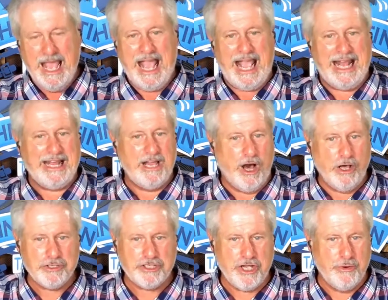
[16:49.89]
And he
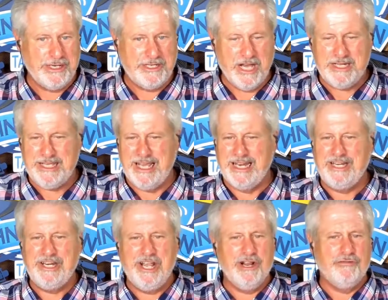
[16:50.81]
also, and doesn't get
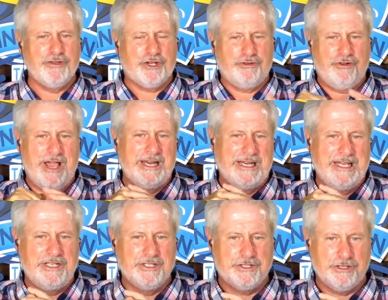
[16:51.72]
near the credit he
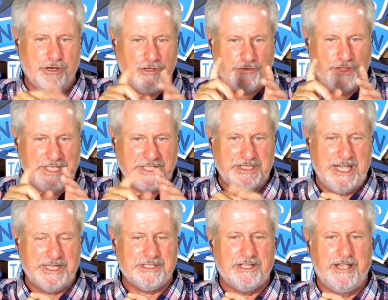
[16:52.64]
deserves for this
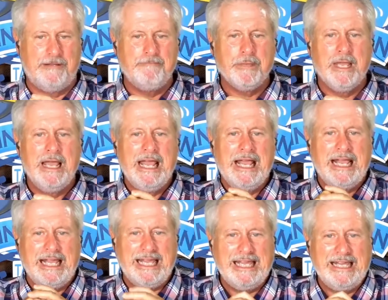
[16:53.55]
next thing,
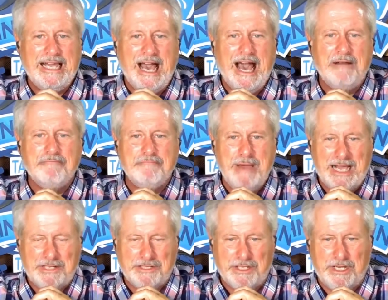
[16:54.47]
he got
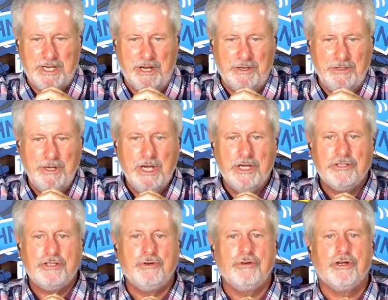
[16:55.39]
Mexico
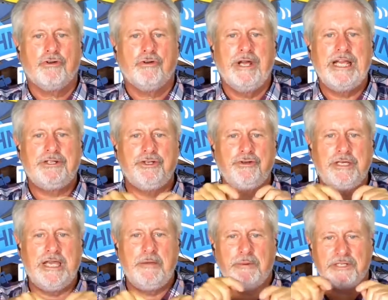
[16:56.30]
to agree to
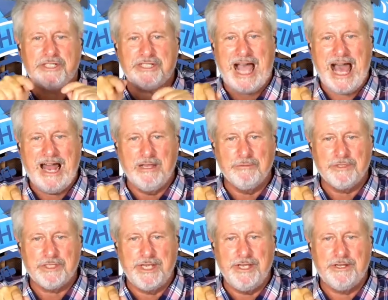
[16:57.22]
keep asylum
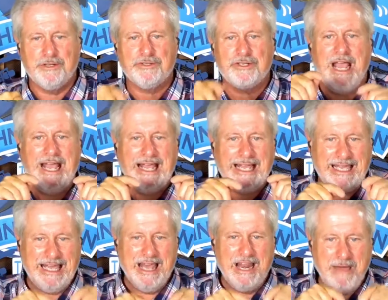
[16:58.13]
seekers
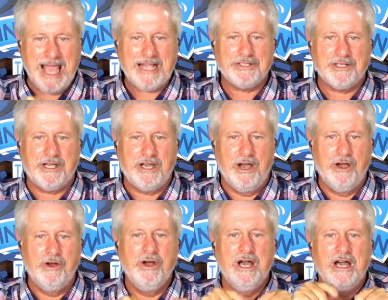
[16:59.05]
in
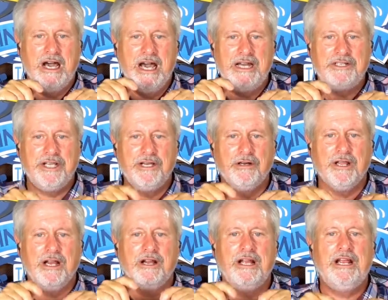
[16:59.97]
Mexico until
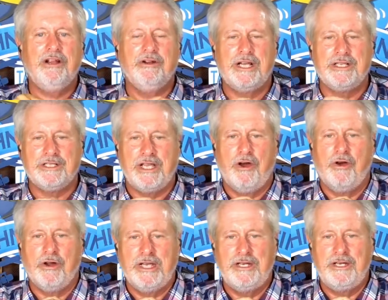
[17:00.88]
their hearings
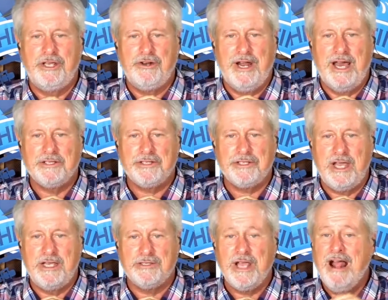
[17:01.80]
are in the United
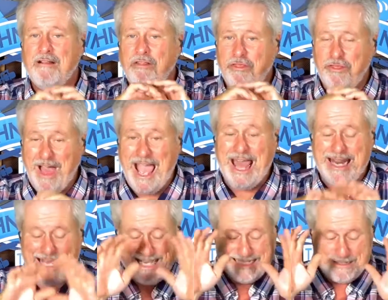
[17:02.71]
States. That
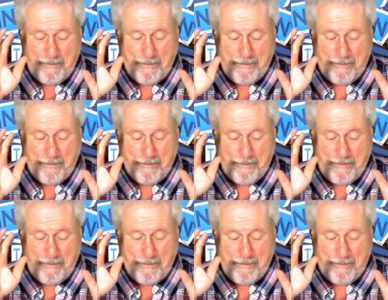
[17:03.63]
is